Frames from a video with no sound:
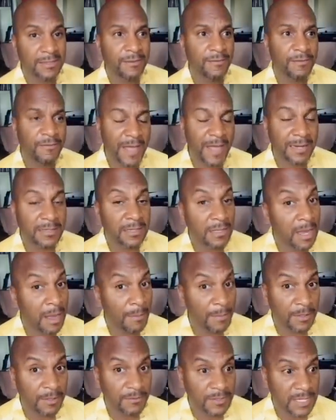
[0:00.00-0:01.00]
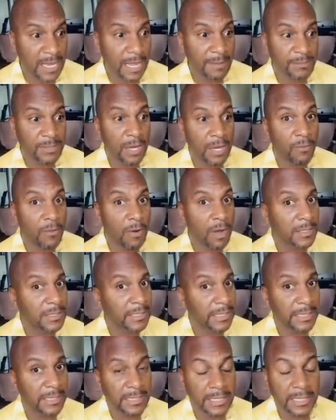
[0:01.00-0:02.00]
In fact, a couple of times I walked
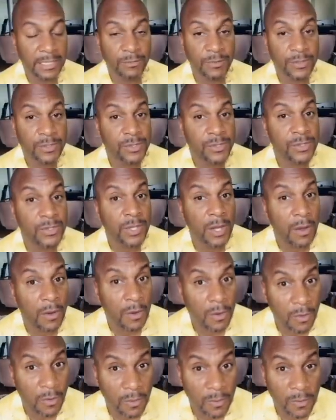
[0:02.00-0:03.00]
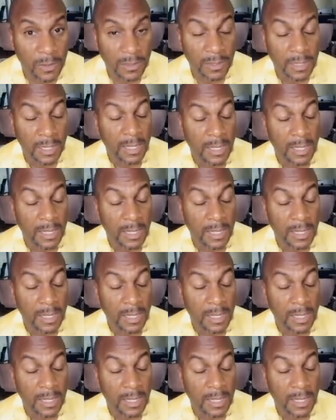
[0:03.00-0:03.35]
in and he was so